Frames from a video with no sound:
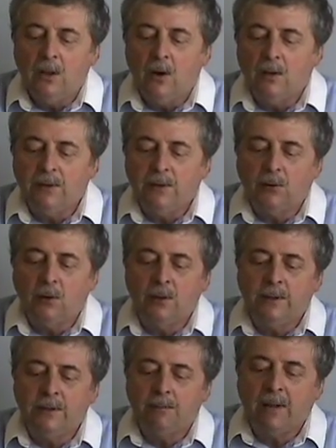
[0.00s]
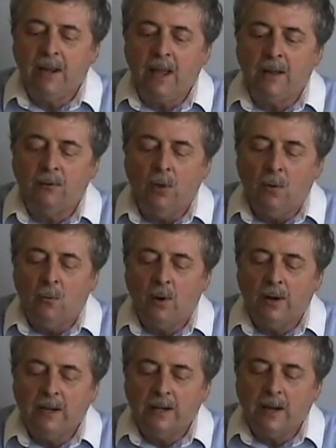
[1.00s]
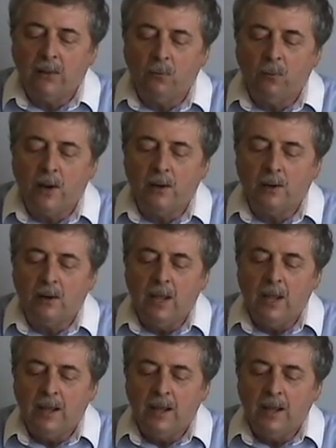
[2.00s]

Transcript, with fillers: on the shore in Japan, walking out of the water.